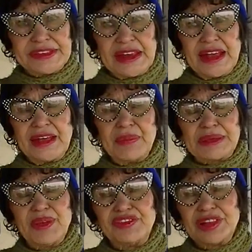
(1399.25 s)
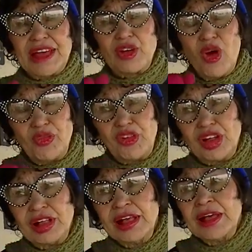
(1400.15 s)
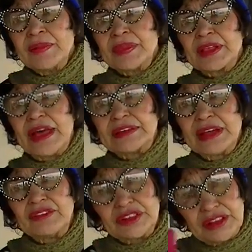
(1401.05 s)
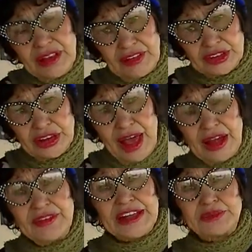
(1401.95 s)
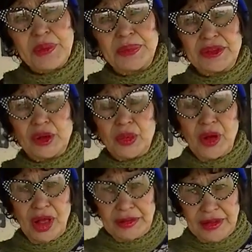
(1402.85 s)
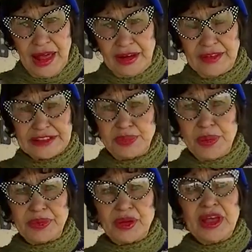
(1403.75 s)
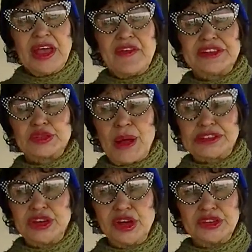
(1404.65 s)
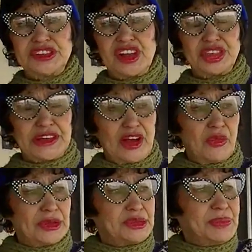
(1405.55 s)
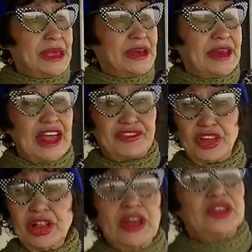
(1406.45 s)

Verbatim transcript: Yeah. and it, it, makes me feel like hopeful like a lot, there's a lot of nice people in the world. Yeah. A lot of nice people. Yeah. You just watch the news, you think everyone's mean and hateful.